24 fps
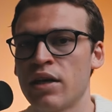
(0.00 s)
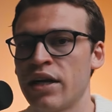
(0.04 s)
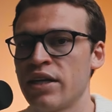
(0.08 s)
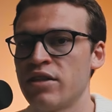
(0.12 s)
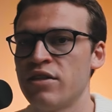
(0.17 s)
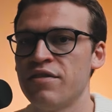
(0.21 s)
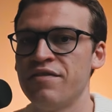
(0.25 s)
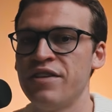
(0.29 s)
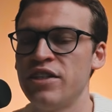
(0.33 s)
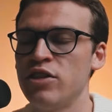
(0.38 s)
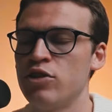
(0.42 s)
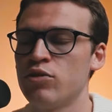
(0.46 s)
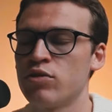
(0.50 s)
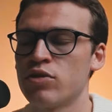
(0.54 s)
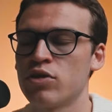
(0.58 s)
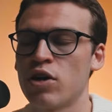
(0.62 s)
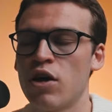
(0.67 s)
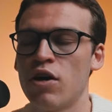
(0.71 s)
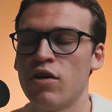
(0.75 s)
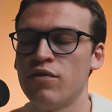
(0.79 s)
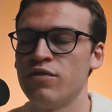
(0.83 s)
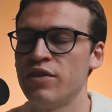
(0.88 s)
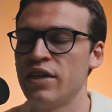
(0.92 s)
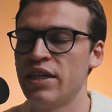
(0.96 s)
Like Davinci
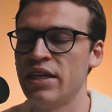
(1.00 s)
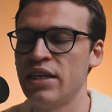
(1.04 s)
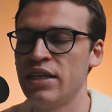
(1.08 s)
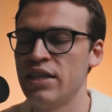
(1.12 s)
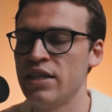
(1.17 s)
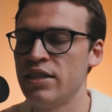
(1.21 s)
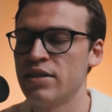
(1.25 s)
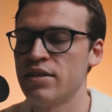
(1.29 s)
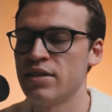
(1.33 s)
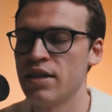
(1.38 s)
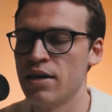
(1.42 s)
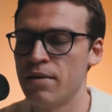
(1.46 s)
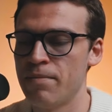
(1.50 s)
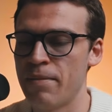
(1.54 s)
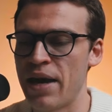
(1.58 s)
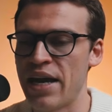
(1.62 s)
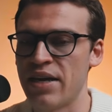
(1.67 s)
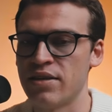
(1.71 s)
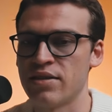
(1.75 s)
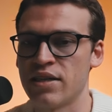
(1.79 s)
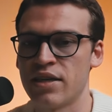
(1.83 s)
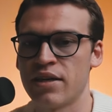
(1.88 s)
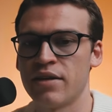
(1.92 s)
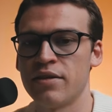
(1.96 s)
Resolve, it is
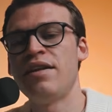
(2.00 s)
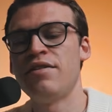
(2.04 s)
amazing.